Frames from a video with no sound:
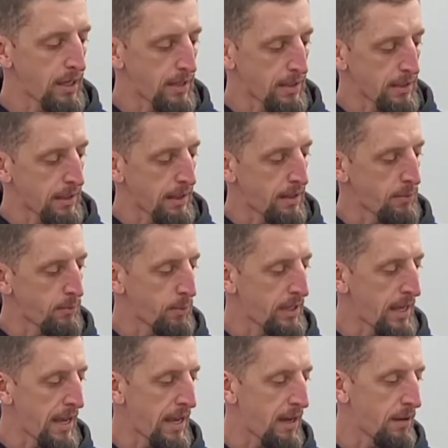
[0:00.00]
And again,
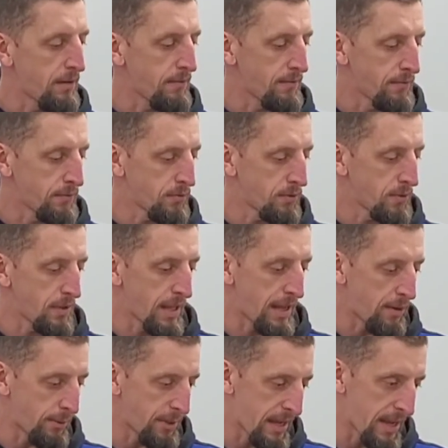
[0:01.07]
we have,
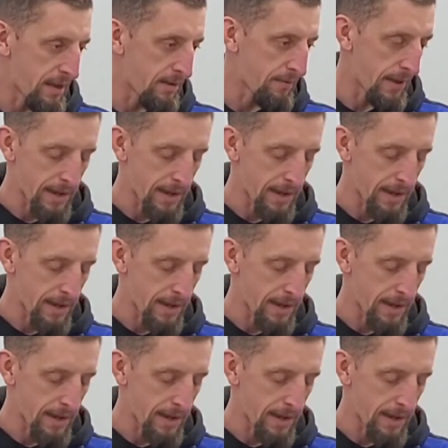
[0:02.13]
now we have